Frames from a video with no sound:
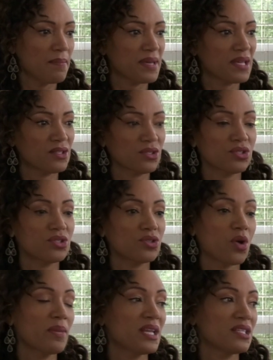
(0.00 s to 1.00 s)
Because there's
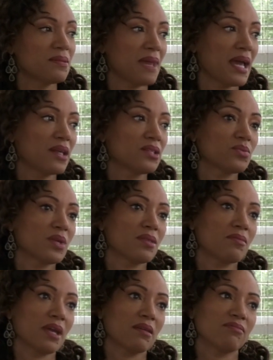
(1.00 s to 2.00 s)
so many demands
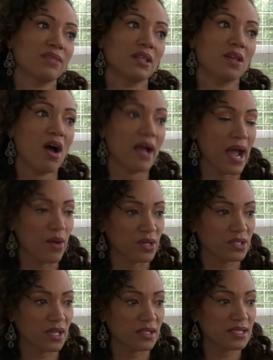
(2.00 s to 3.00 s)
with like the long
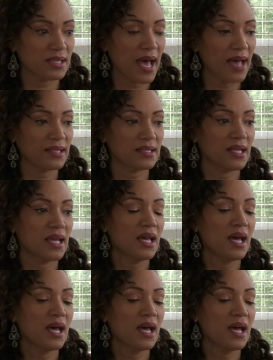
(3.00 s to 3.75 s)
hours on set,